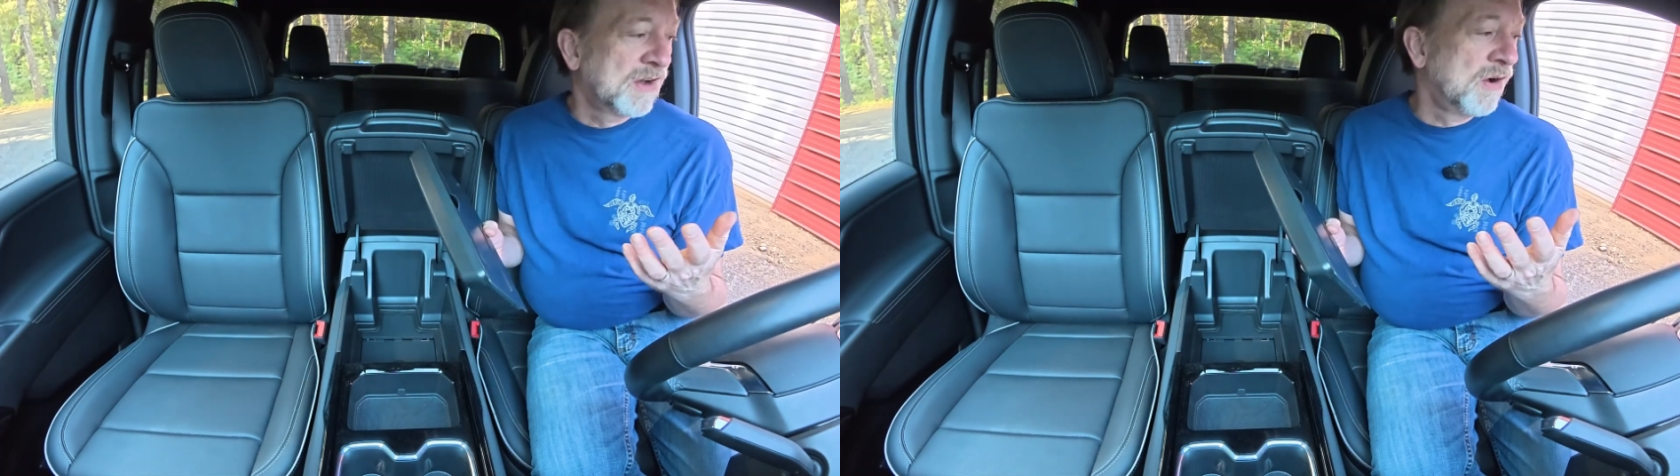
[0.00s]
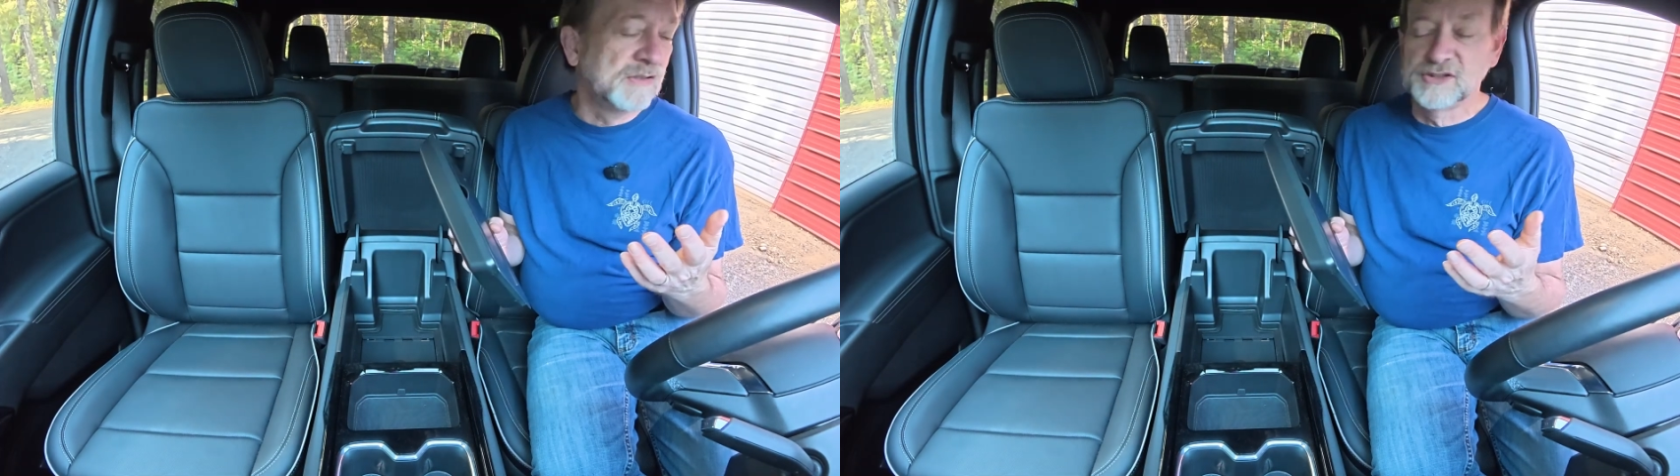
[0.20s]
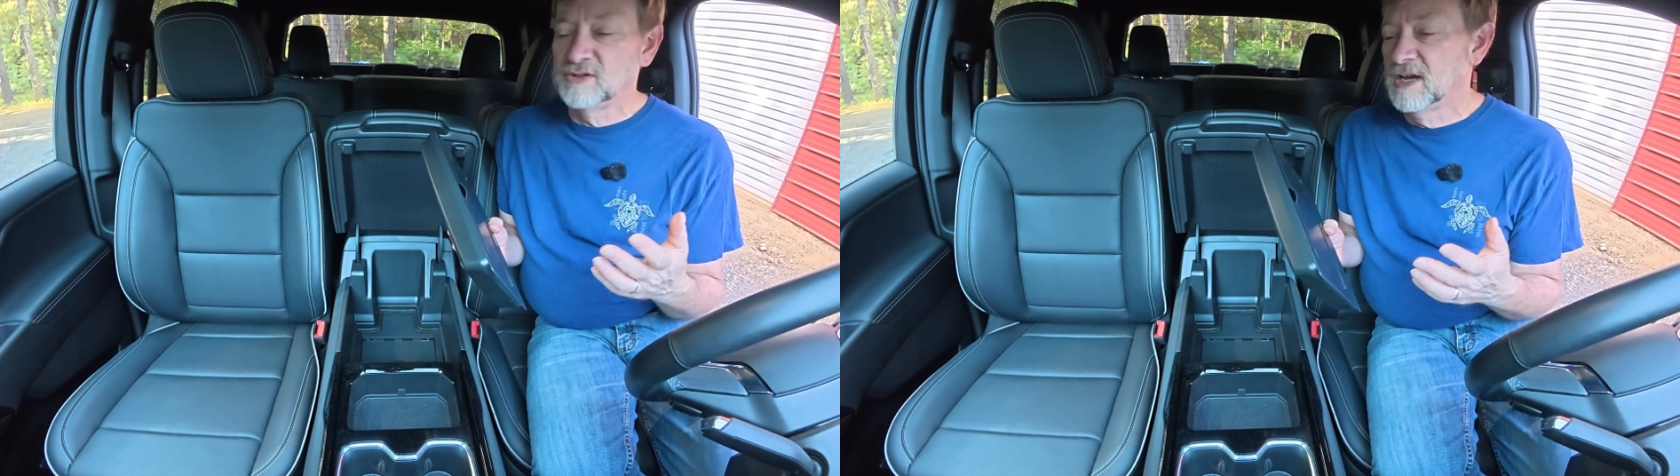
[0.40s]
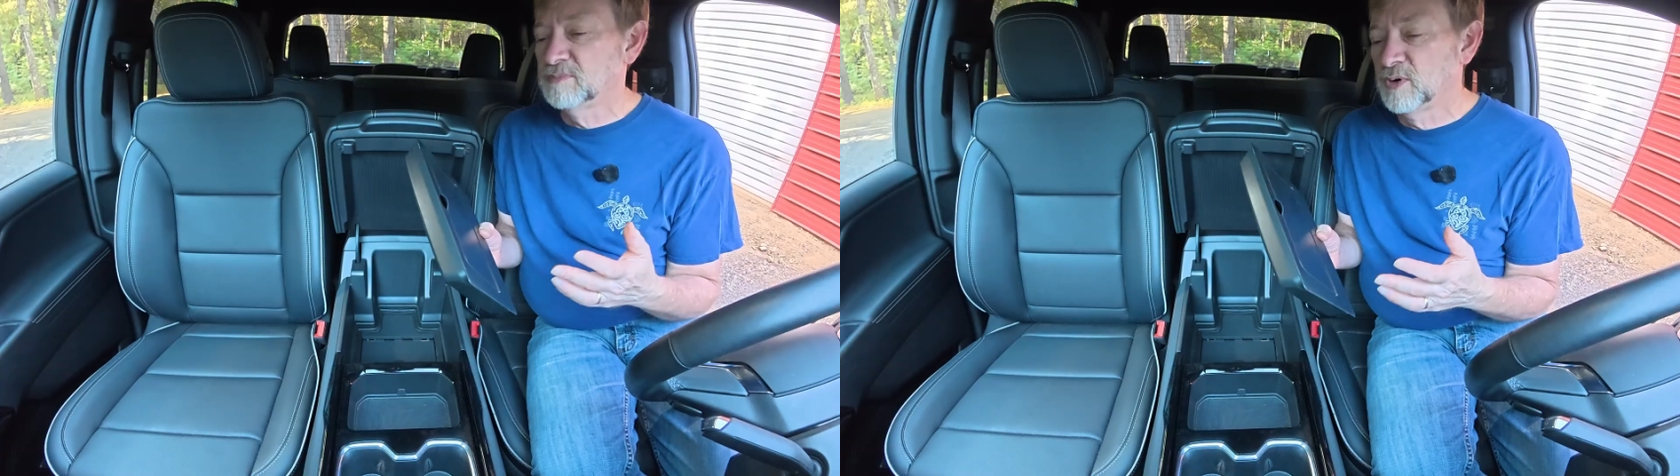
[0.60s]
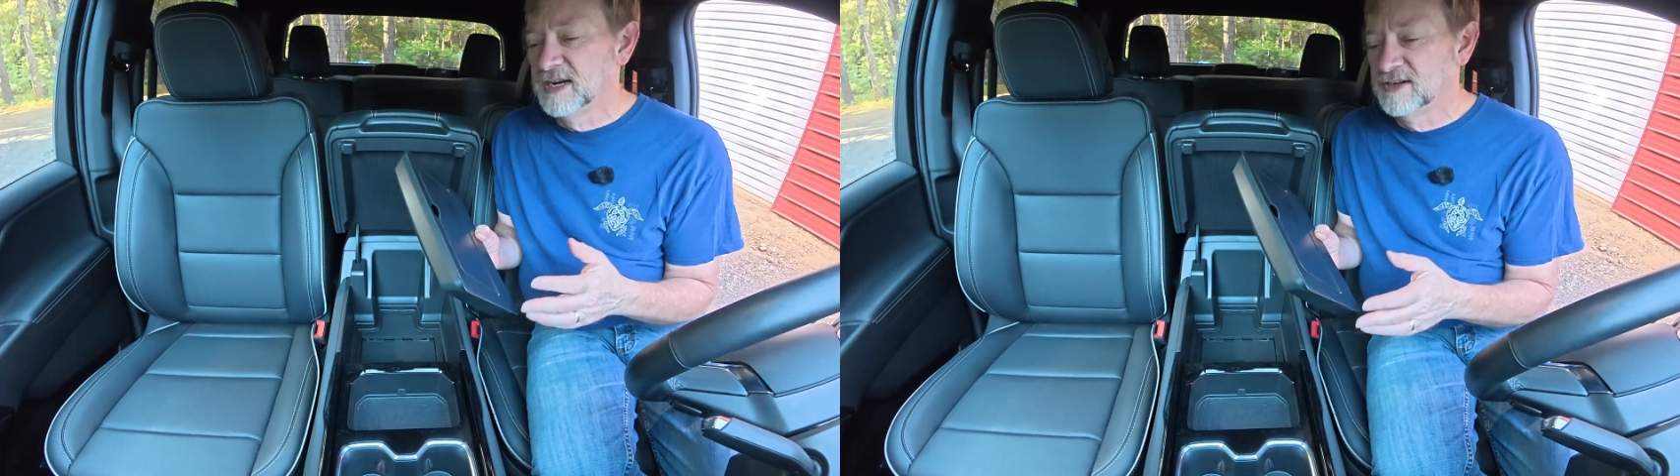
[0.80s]
console
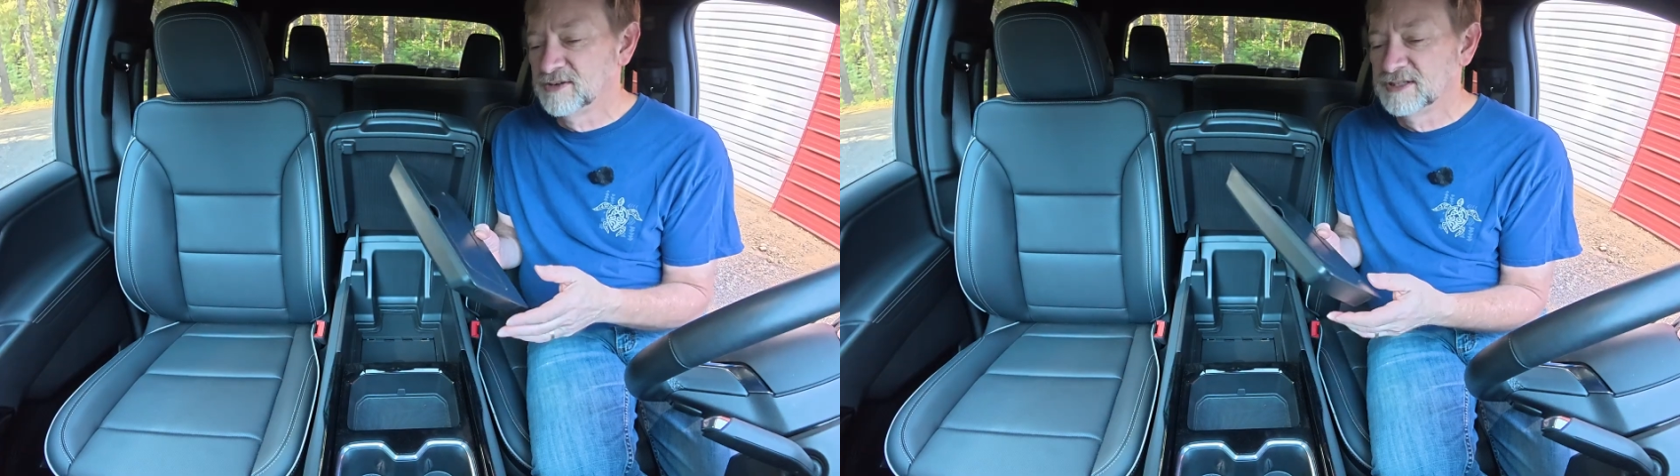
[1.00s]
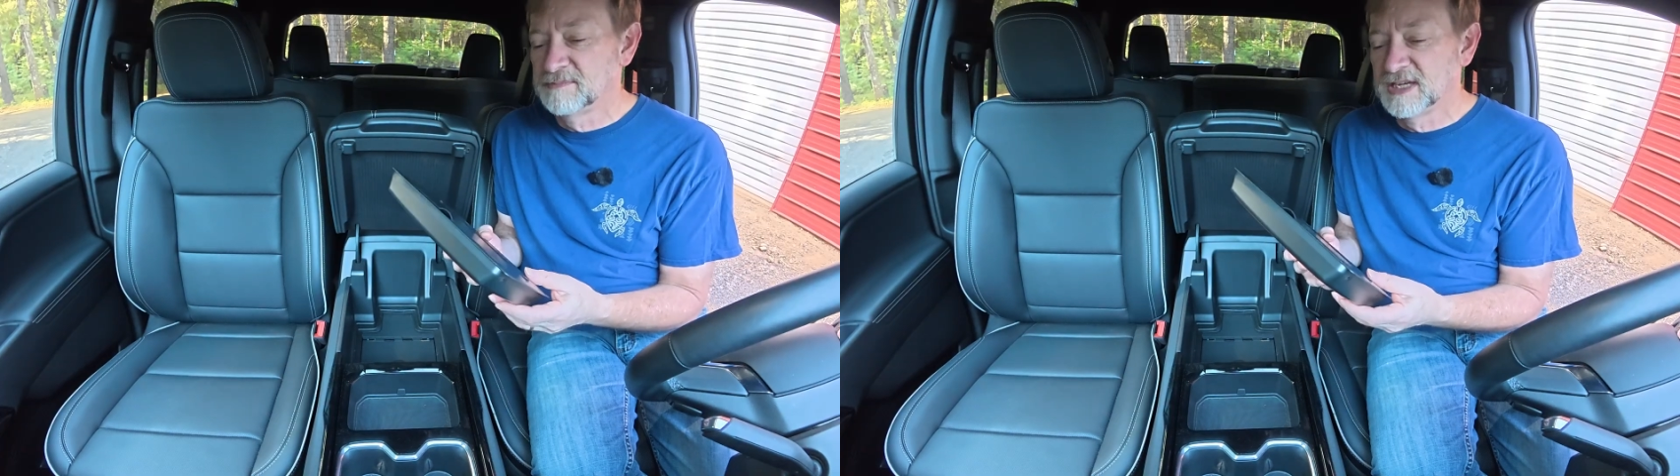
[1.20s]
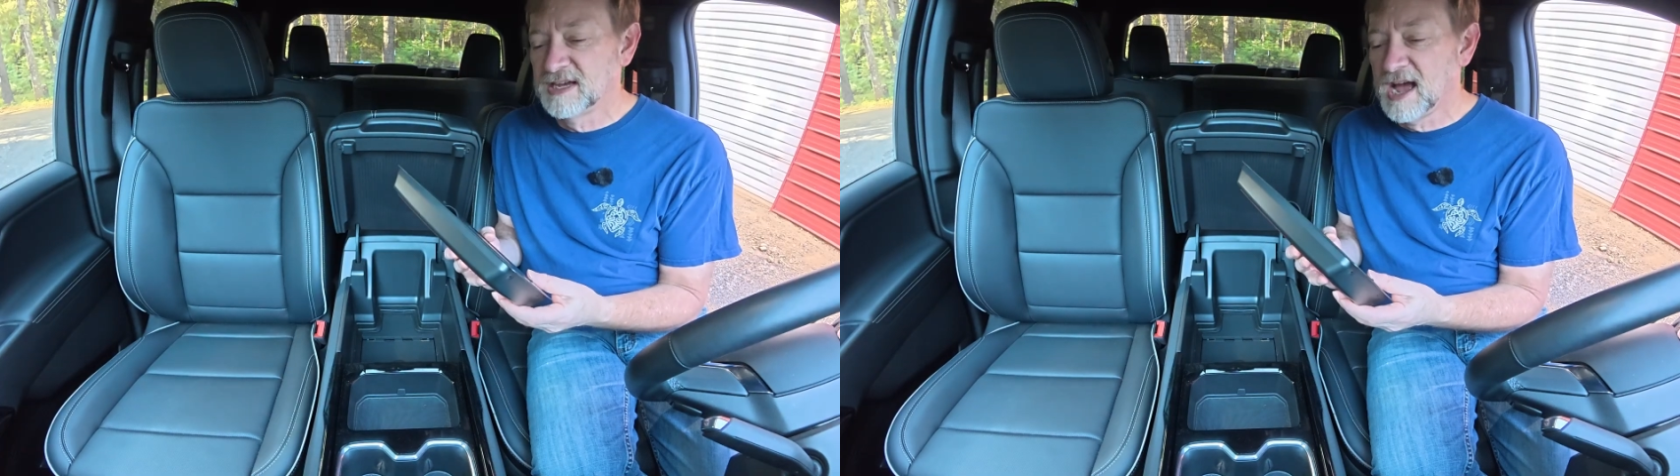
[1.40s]
upgrade or something.